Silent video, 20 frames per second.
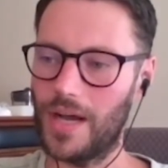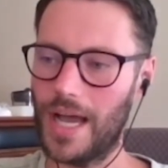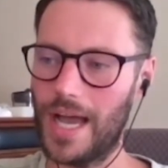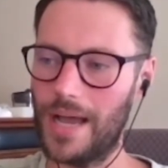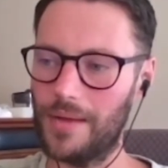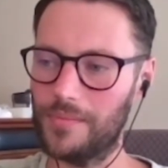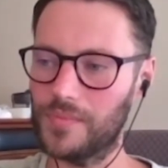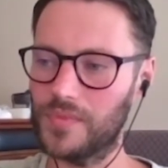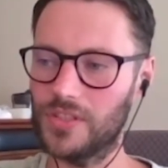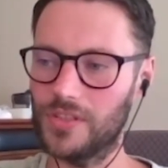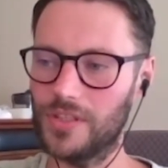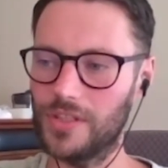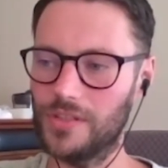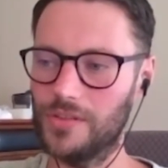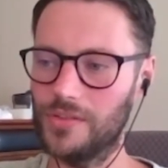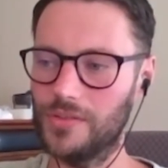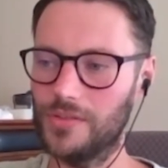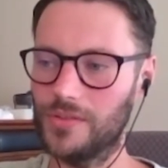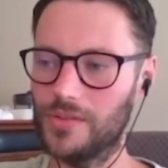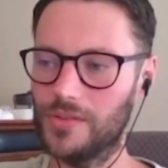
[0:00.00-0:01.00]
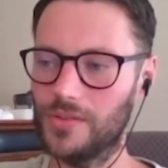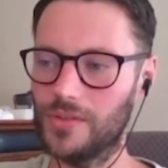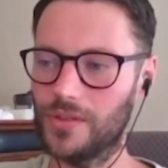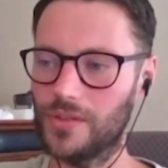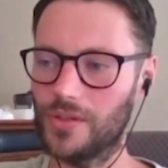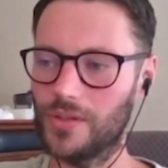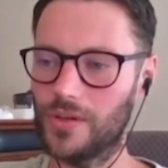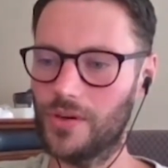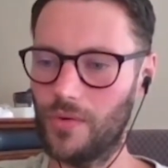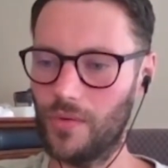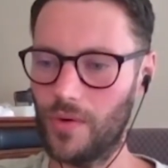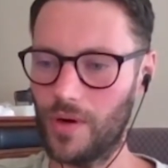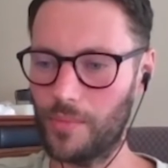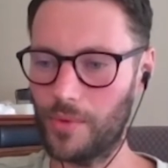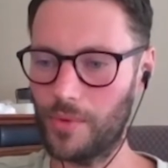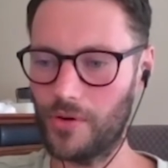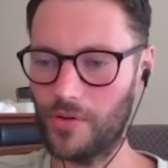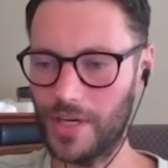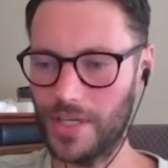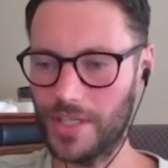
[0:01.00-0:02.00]
absolute
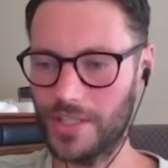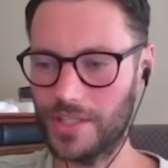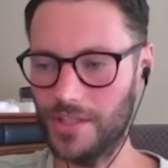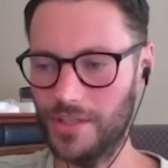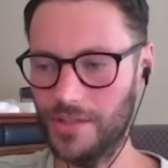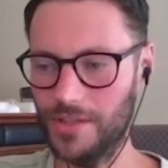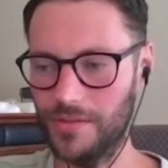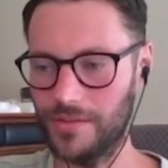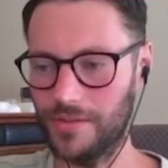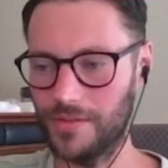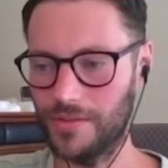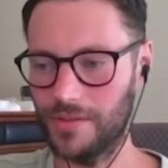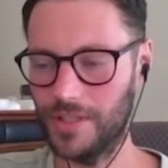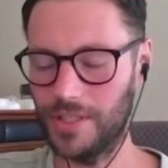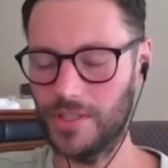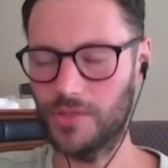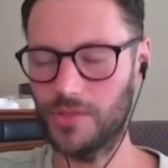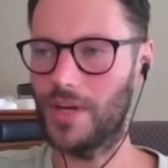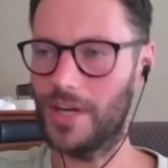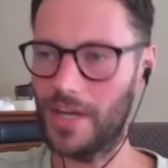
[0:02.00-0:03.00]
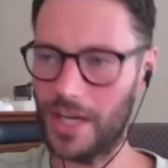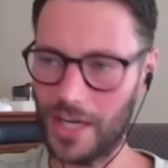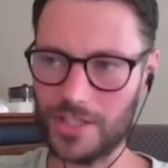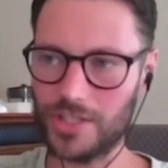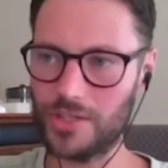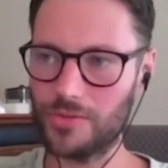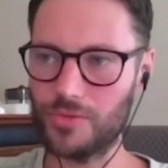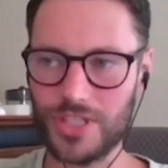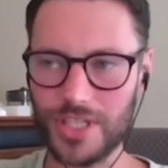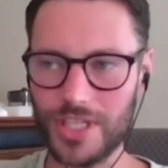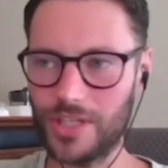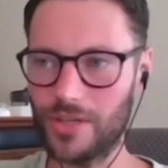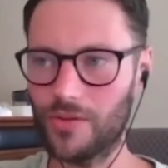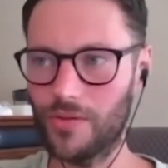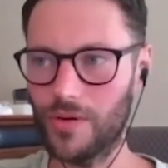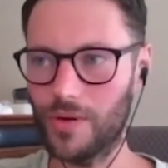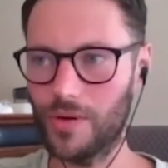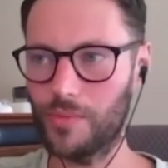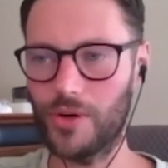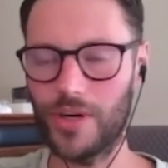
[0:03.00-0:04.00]
cooperation, is 100%
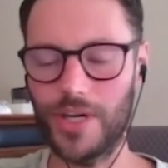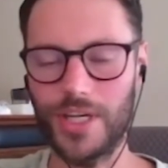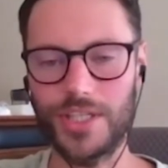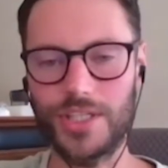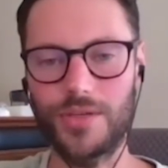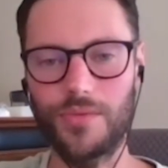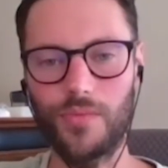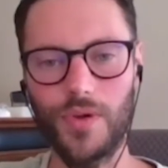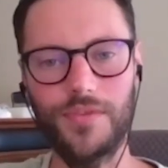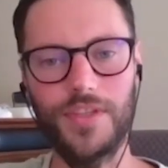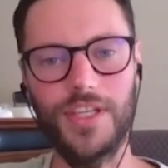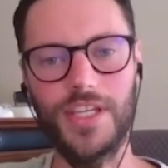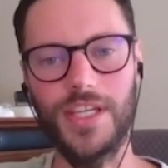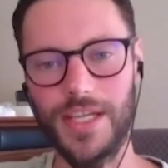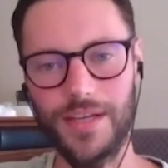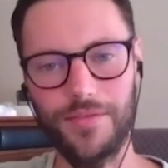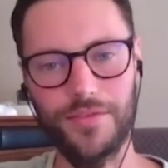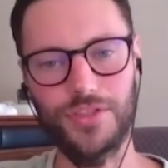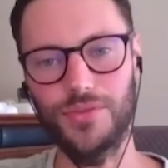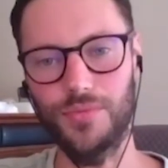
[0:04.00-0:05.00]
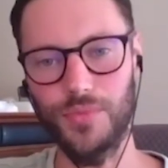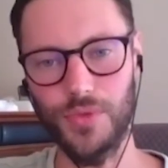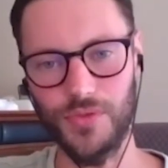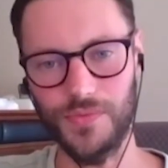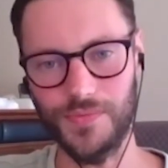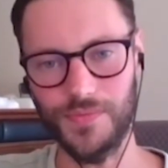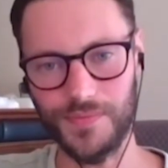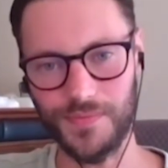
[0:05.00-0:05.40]
cooperation with the inevitable.